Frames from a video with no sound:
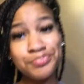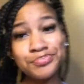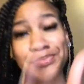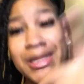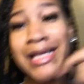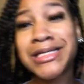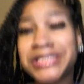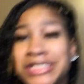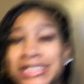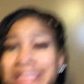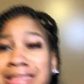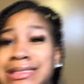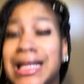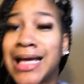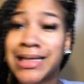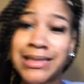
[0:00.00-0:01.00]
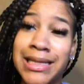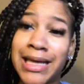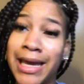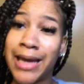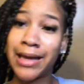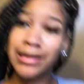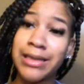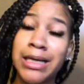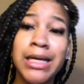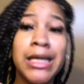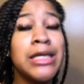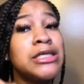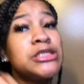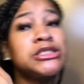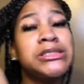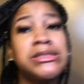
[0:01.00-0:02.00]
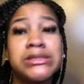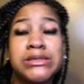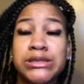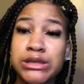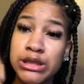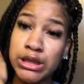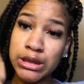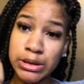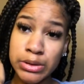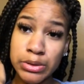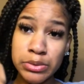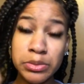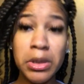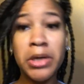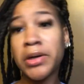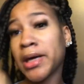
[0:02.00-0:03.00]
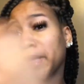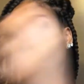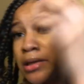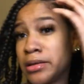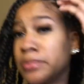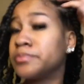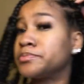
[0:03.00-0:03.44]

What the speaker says: And just like that, she's cute, okay?